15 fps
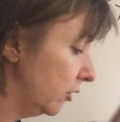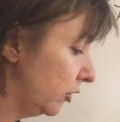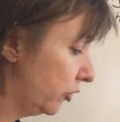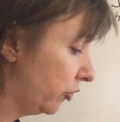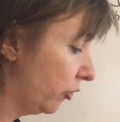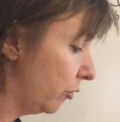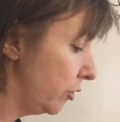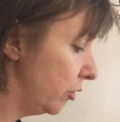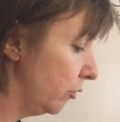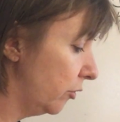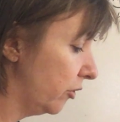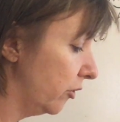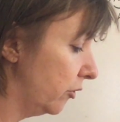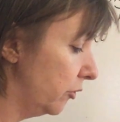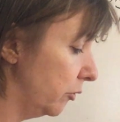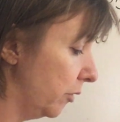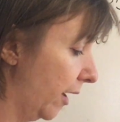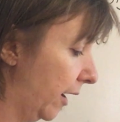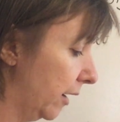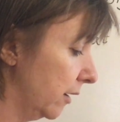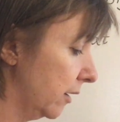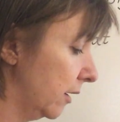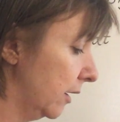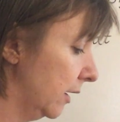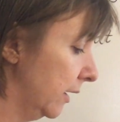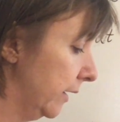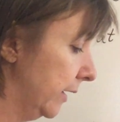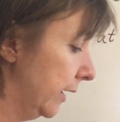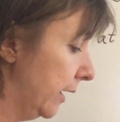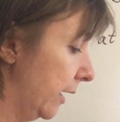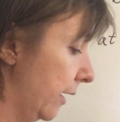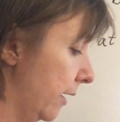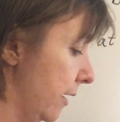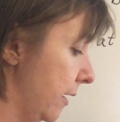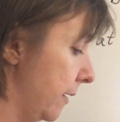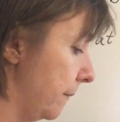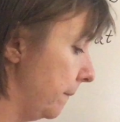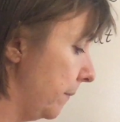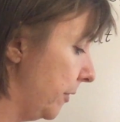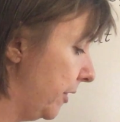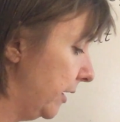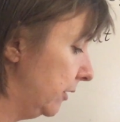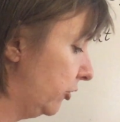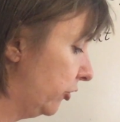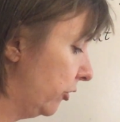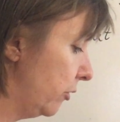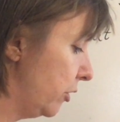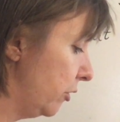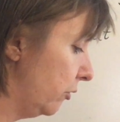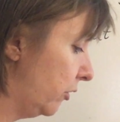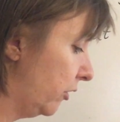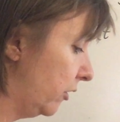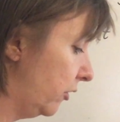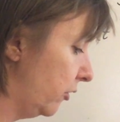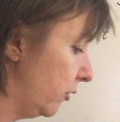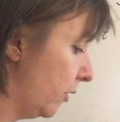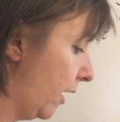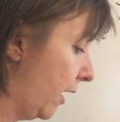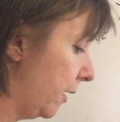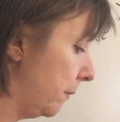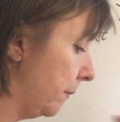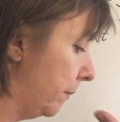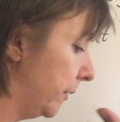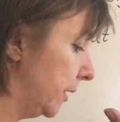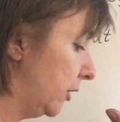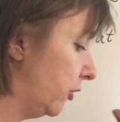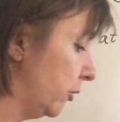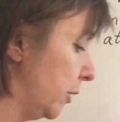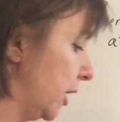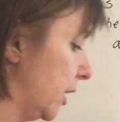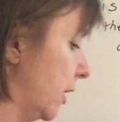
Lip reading: show you to do that. They show you to do that by doing